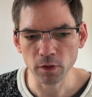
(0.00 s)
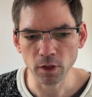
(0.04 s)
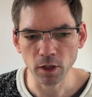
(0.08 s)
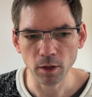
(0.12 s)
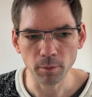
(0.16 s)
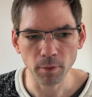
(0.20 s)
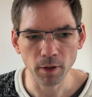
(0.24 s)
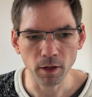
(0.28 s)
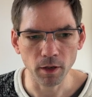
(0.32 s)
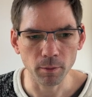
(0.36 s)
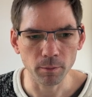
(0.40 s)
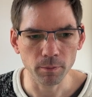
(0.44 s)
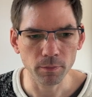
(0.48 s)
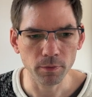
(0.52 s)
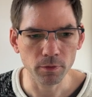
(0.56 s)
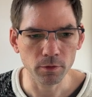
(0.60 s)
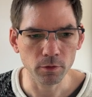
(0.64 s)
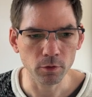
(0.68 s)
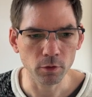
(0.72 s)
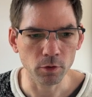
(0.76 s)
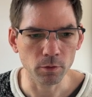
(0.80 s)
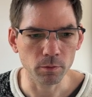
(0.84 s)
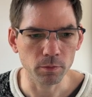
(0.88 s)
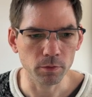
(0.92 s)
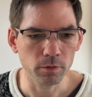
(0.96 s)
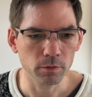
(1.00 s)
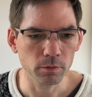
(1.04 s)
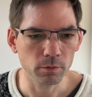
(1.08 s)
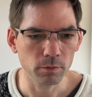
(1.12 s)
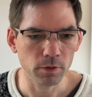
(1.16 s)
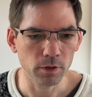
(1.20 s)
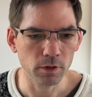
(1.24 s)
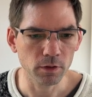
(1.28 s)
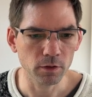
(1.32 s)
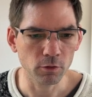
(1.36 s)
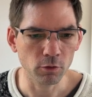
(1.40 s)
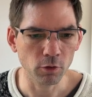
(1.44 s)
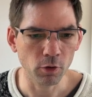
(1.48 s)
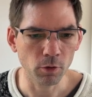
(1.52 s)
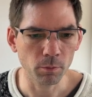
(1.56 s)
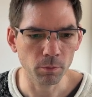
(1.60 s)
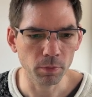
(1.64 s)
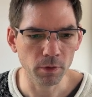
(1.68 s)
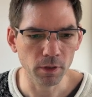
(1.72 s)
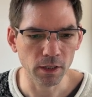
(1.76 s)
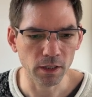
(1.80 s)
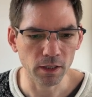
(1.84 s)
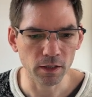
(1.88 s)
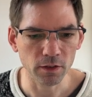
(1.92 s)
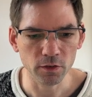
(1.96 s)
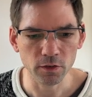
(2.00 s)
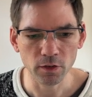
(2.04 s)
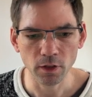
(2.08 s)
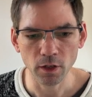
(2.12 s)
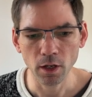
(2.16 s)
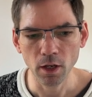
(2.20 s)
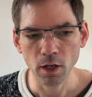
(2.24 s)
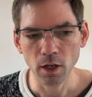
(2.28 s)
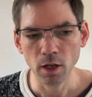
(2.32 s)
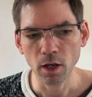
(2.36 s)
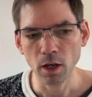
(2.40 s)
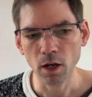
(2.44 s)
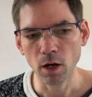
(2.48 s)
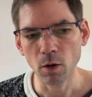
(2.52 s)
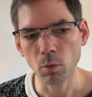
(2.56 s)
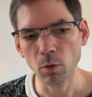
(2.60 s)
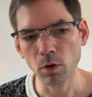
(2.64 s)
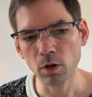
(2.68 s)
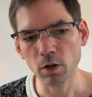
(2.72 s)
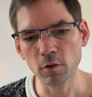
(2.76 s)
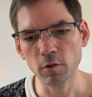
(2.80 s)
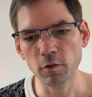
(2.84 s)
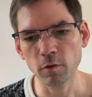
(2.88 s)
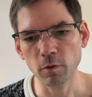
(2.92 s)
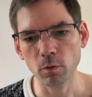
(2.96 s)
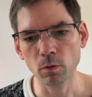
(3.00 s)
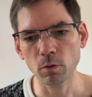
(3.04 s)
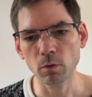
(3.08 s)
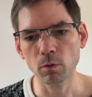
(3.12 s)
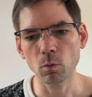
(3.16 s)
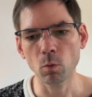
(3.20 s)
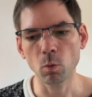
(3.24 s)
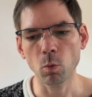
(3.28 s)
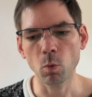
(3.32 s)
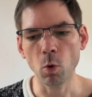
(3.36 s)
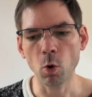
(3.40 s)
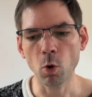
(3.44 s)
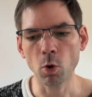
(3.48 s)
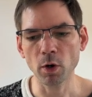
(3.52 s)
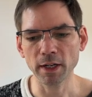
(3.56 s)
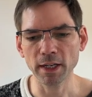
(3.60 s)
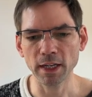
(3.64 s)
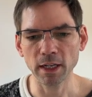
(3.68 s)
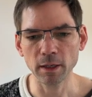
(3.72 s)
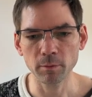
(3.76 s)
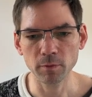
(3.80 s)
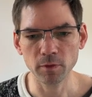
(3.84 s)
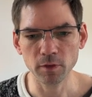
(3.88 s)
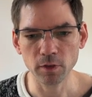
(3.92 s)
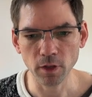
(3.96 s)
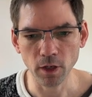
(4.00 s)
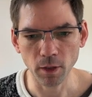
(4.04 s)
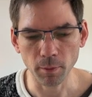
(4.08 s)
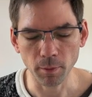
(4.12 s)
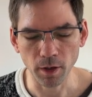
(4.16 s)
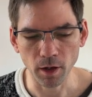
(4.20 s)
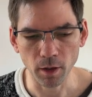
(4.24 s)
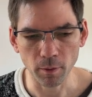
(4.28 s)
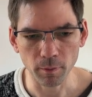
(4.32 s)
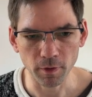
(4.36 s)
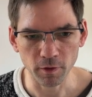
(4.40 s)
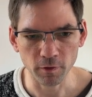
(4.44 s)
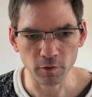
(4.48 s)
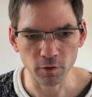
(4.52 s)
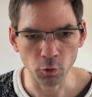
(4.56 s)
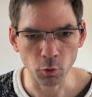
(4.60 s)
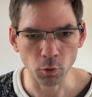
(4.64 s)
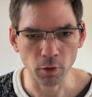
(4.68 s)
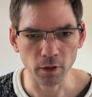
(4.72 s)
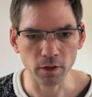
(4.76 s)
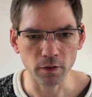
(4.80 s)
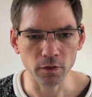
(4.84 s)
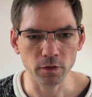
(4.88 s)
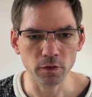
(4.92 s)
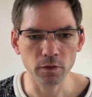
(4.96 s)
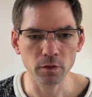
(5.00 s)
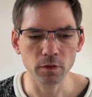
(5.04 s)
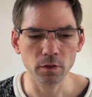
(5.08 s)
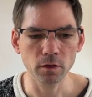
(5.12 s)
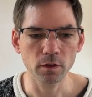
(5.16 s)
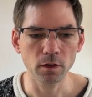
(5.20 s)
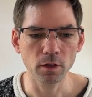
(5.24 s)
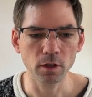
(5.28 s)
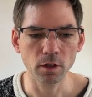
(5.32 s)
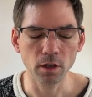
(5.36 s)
come up. Oh, we're in the wrong place. A lot of war games come up, I've noticed.